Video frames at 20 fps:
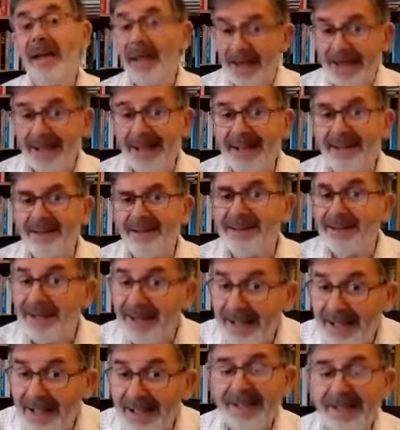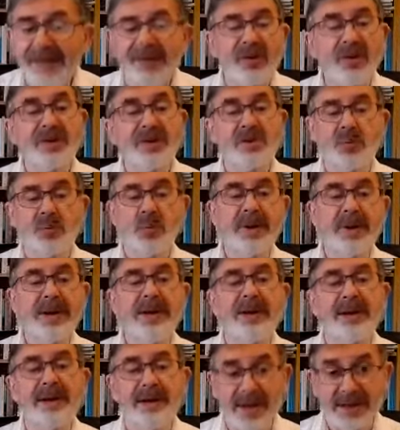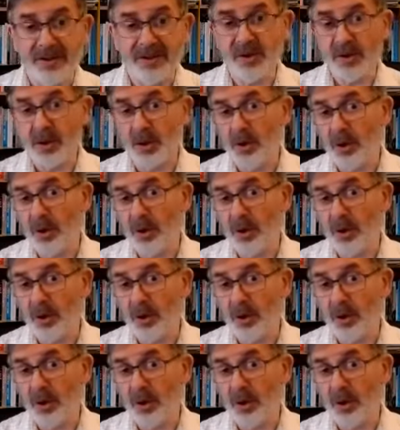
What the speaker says: he'll neither swear at you,